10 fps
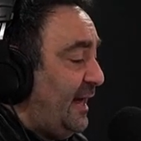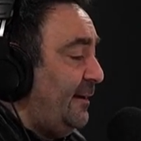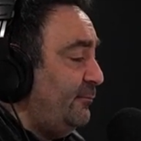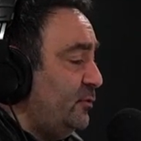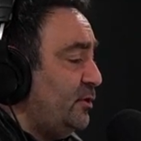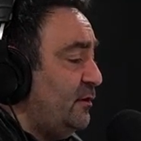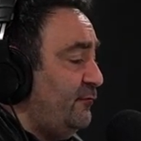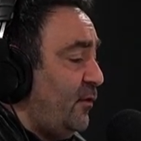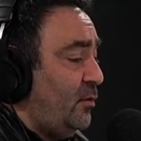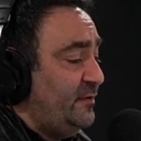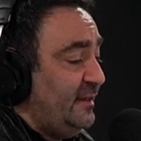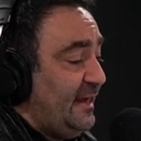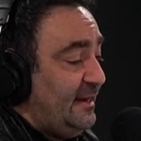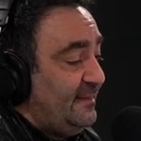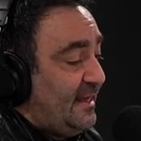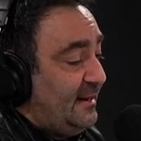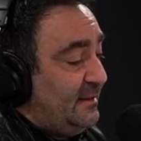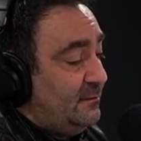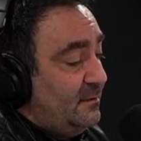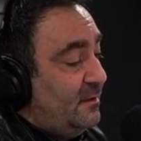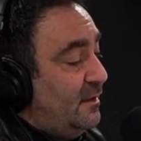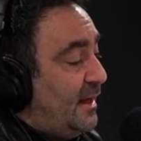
I, am looking forward to getting that in.